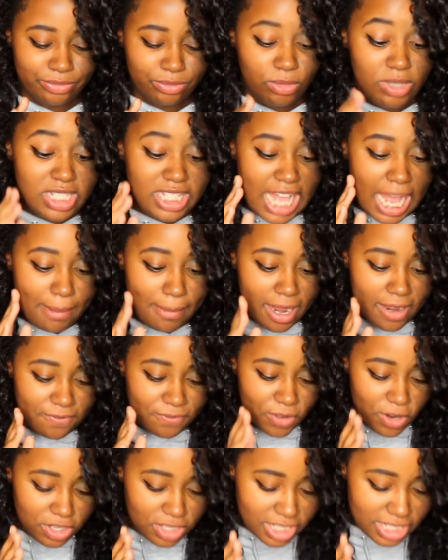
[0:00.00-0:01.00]
Was that my
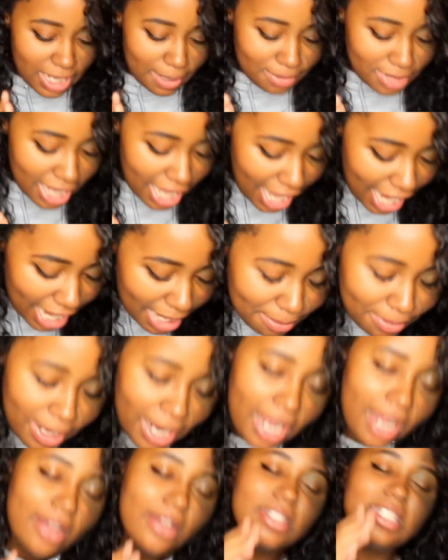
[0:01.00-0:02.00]
first attempt at
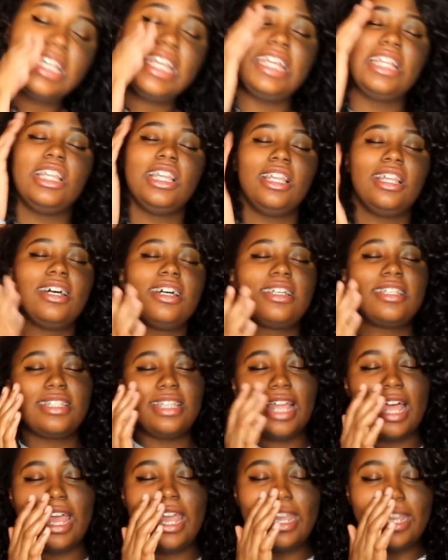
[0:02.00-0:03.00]
eyebrows? It looks
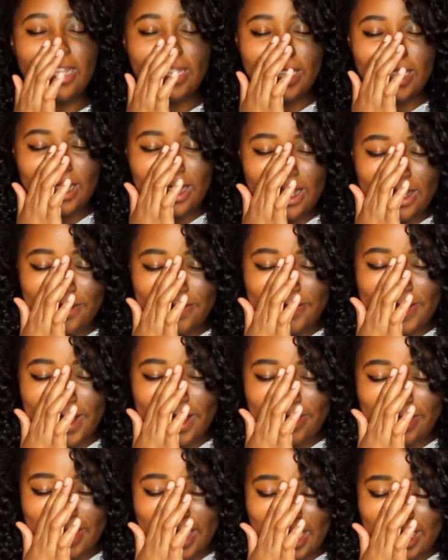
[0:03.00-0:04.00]
like a
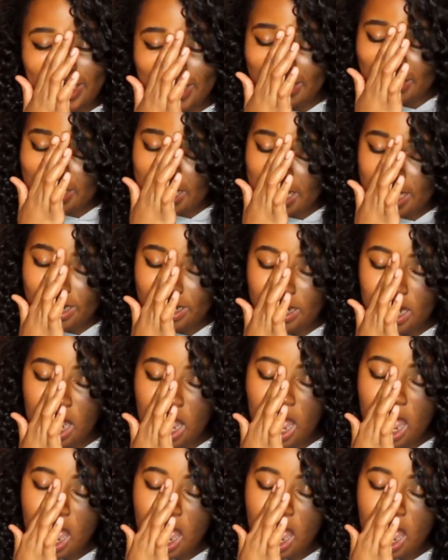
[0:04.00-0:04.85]
failed Nike sign.